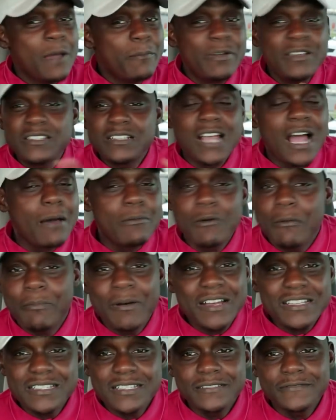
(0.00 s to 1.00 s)
Peace, cobble,
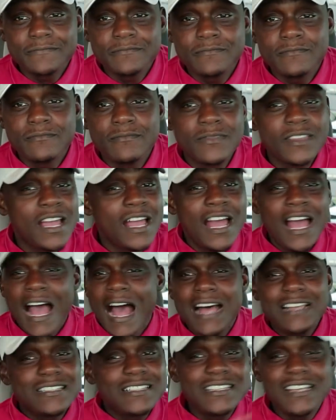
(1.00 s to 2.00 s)
bussin'.
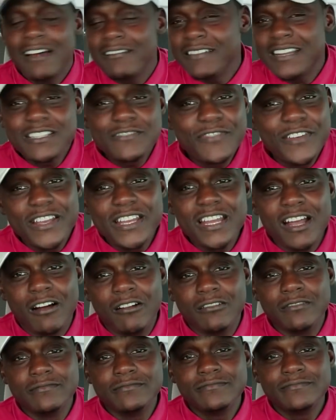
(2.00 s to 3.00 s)
I see y'all next
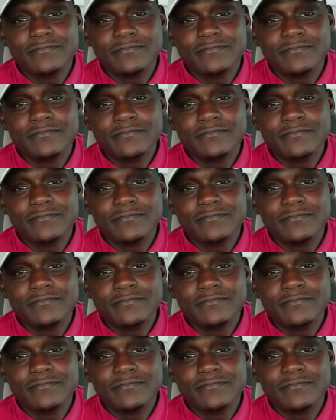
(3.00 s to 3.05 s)
video.